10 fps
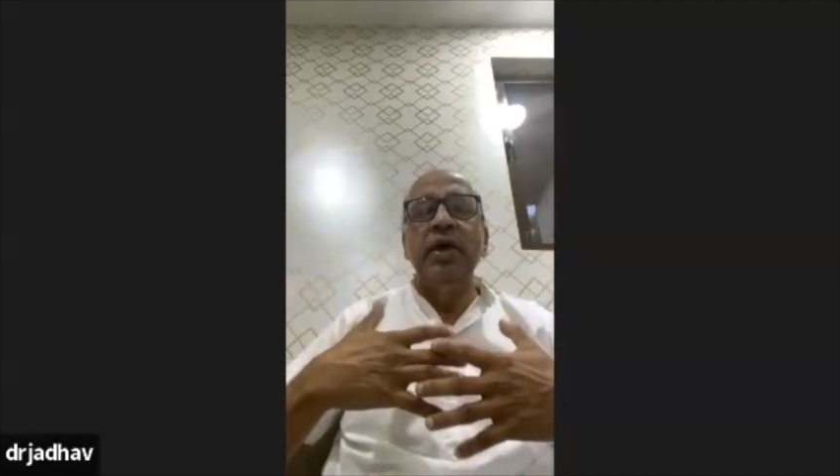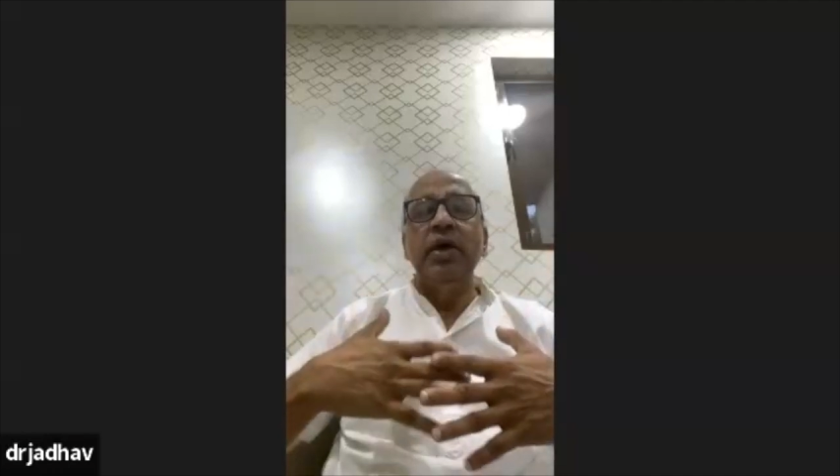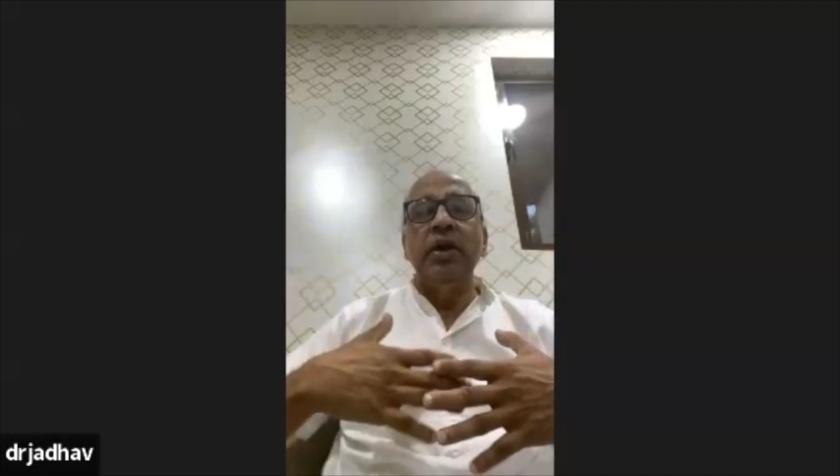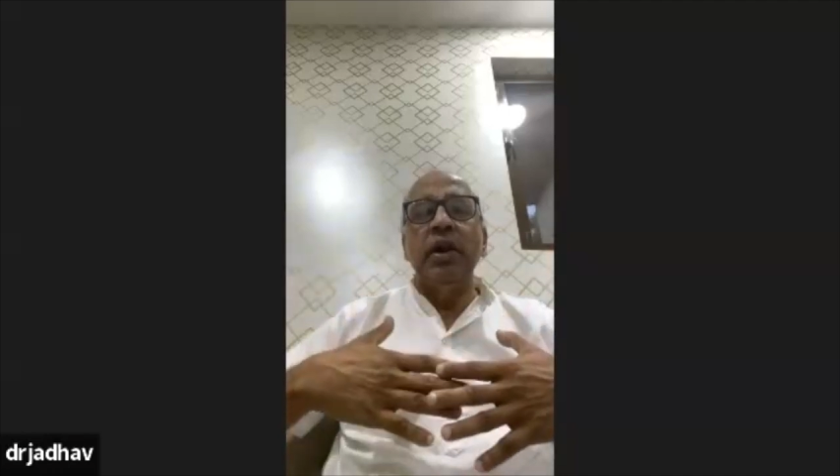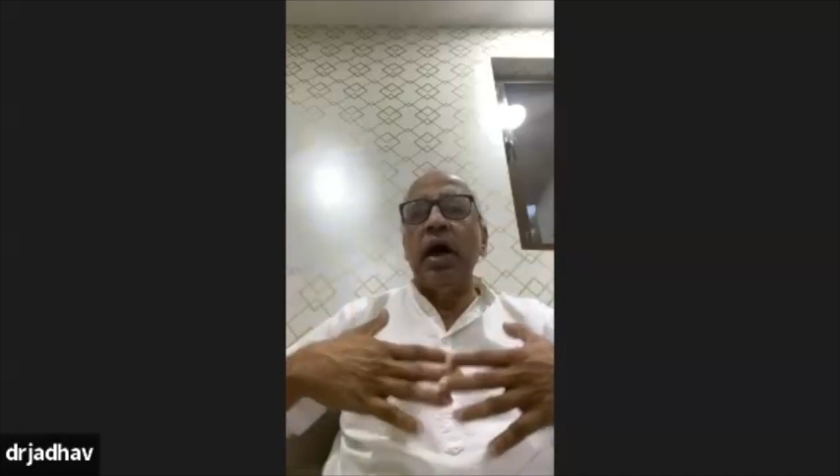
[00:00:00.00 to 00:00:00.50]

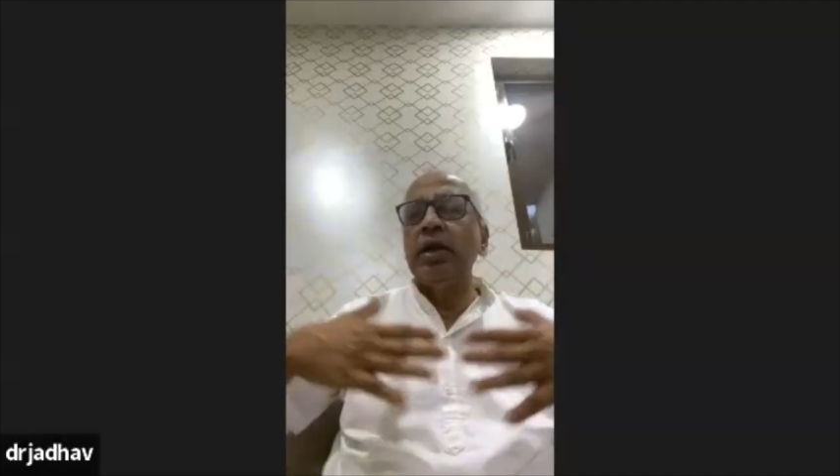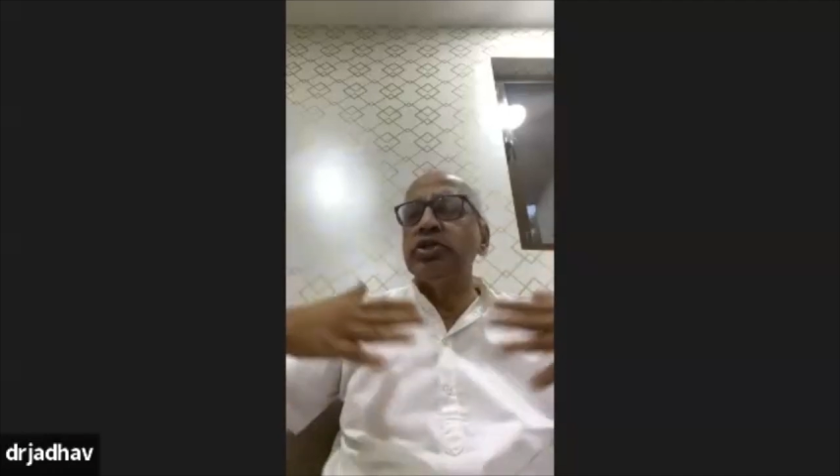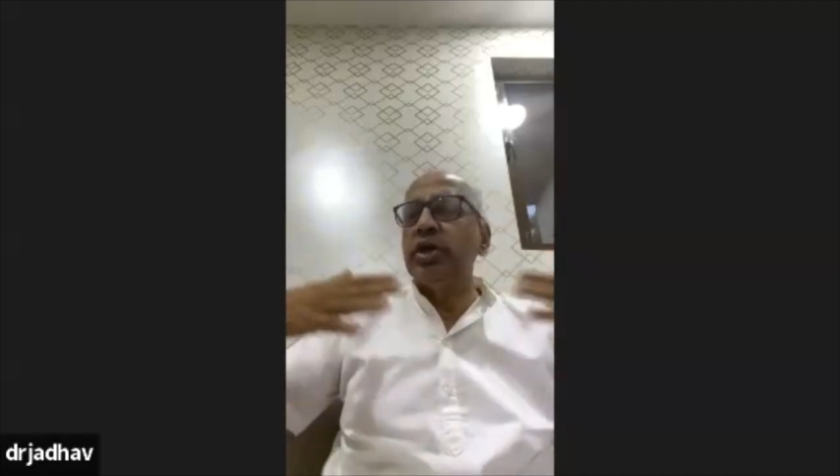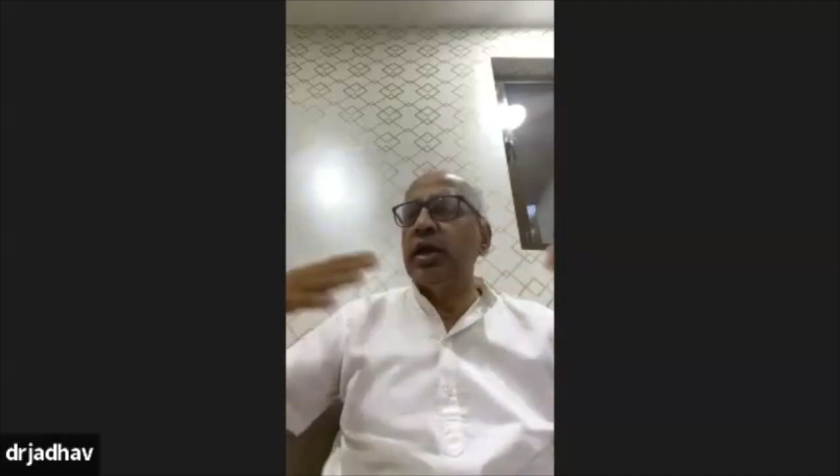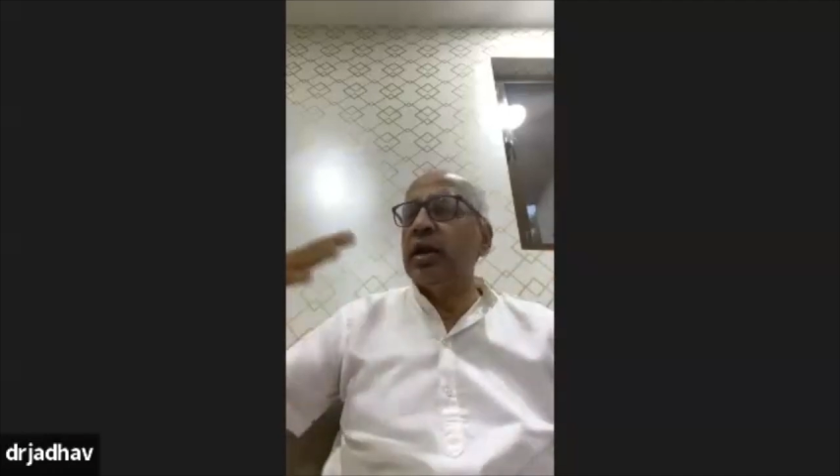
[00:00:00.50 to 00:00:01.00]

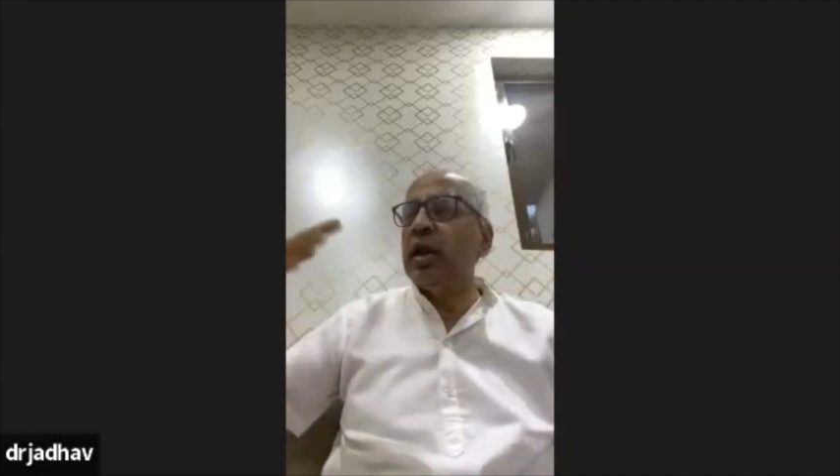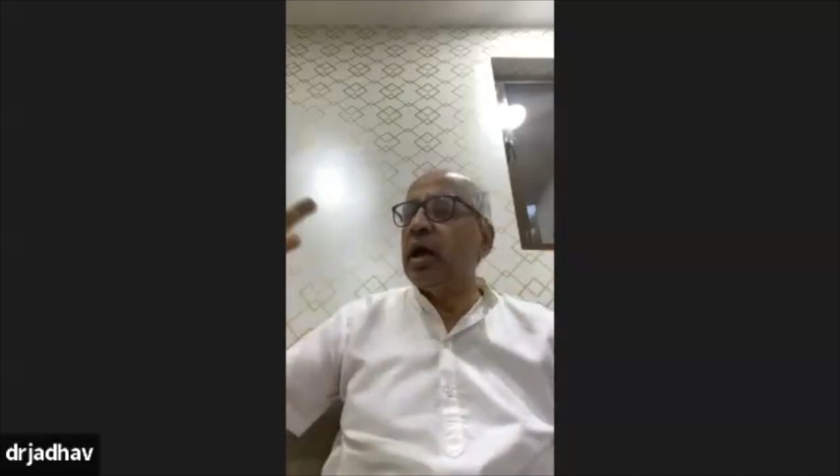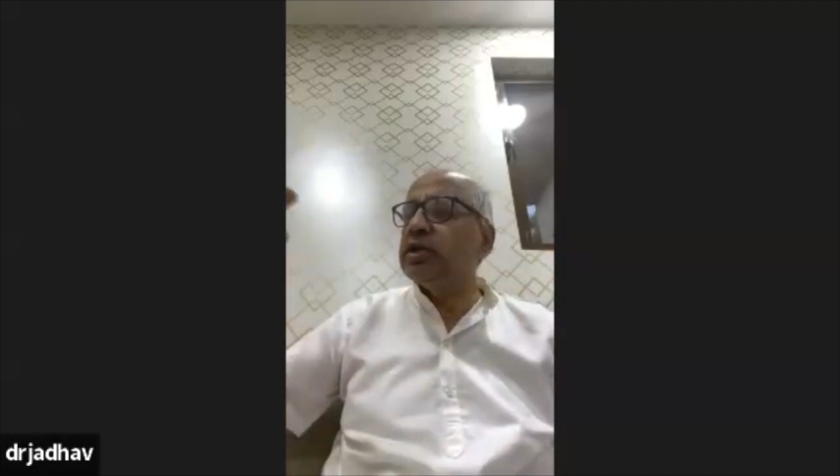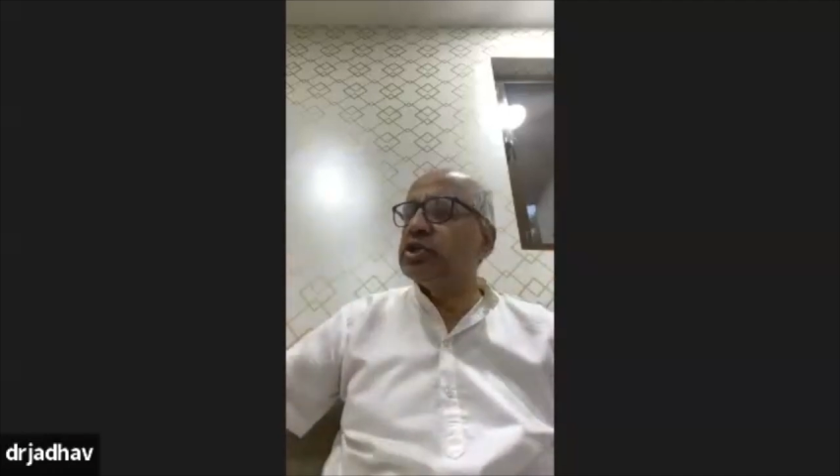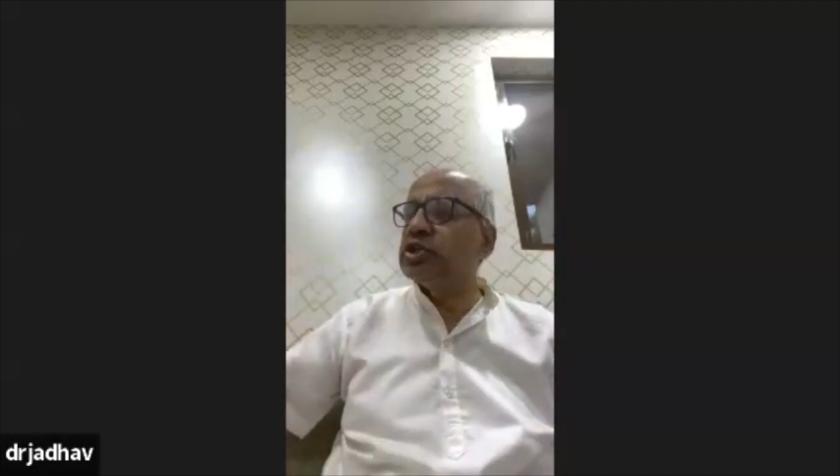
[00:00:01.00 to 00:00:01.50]
Larger and
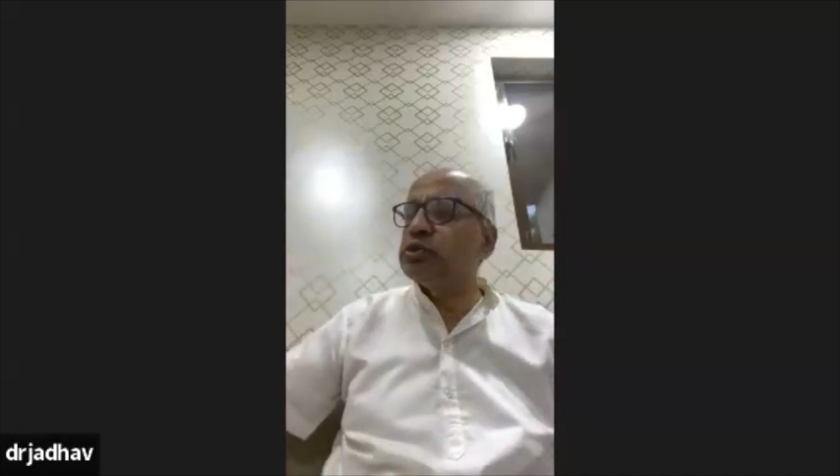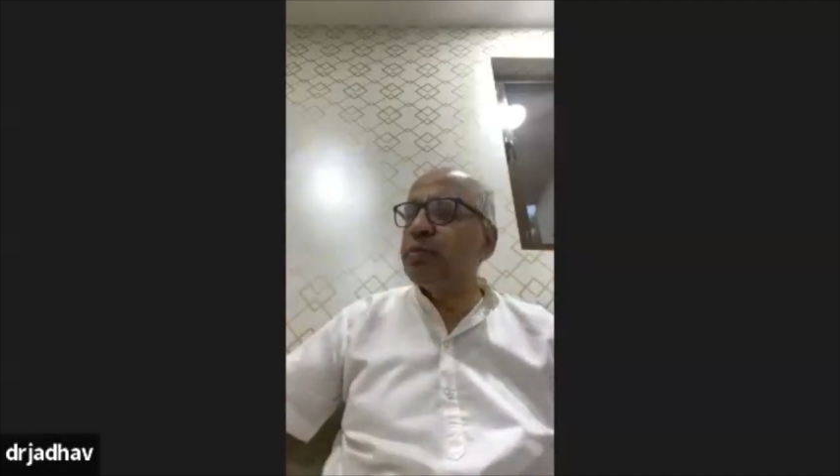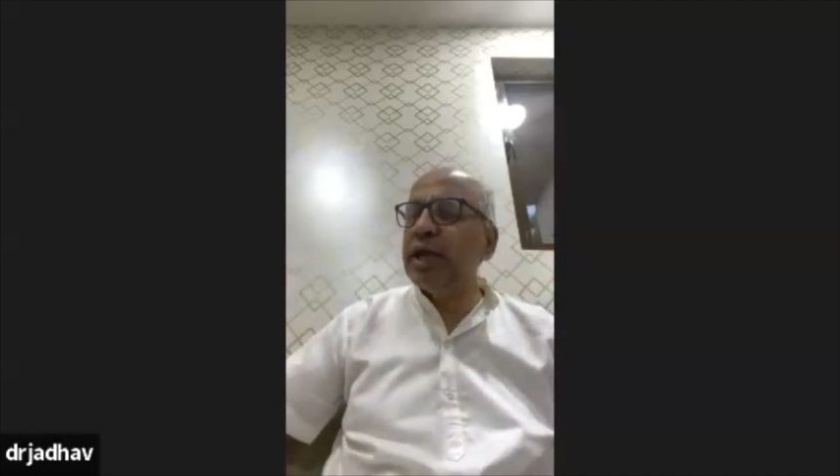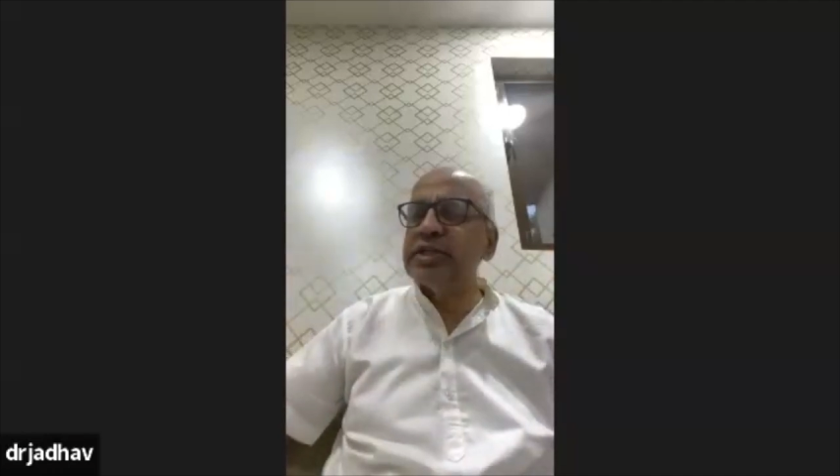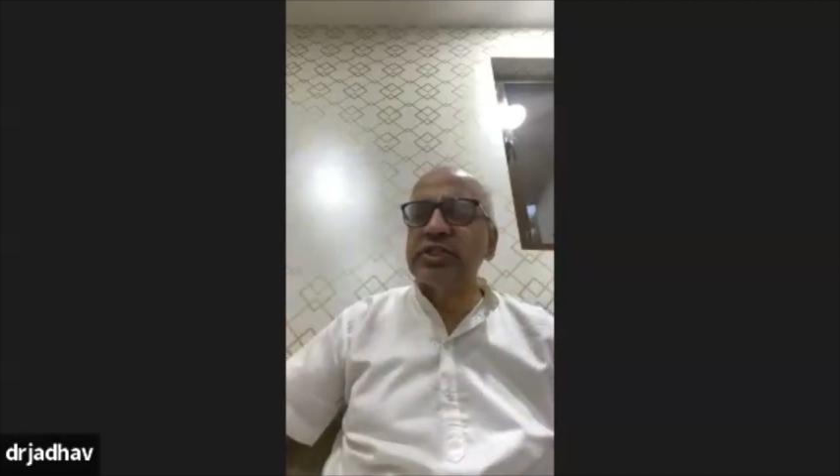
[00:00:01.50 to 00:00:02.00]
larger
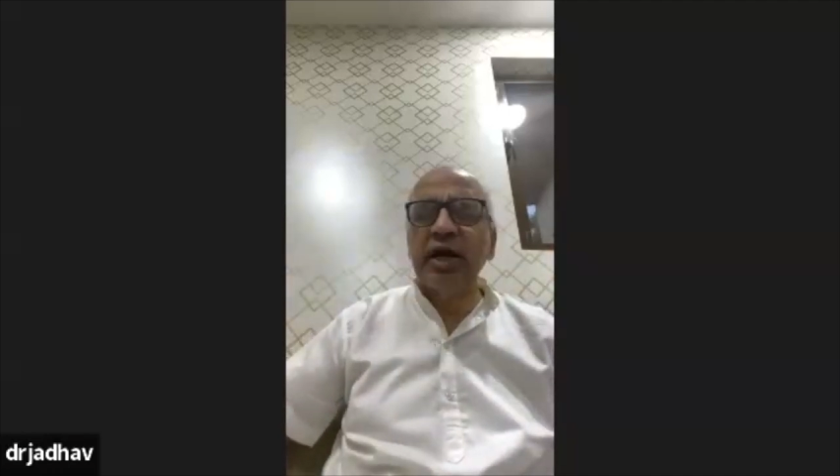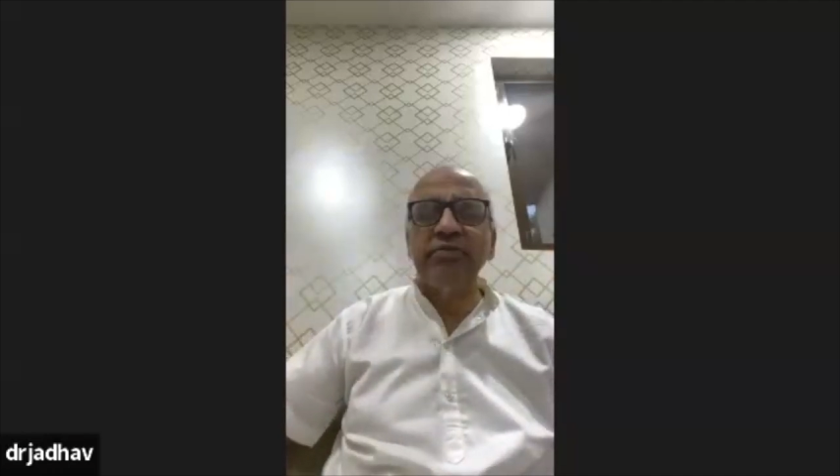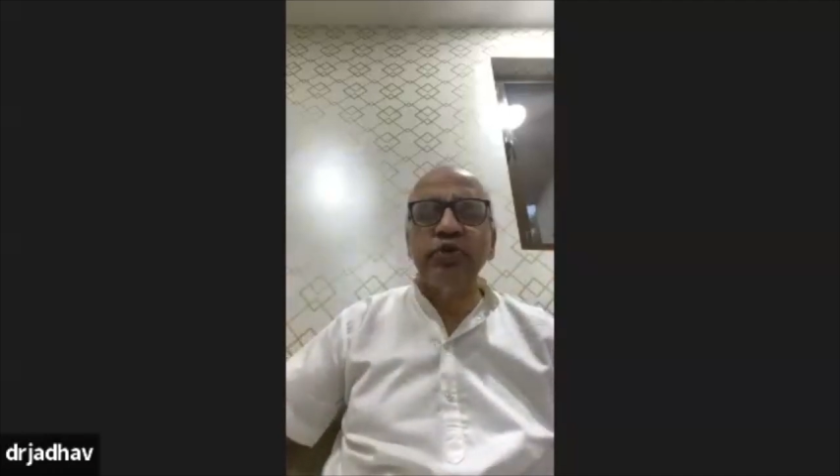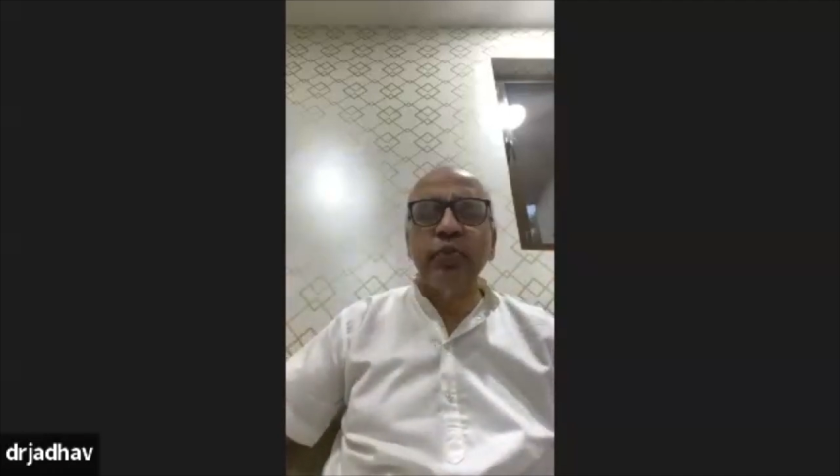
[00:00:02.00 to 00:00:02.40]
space comes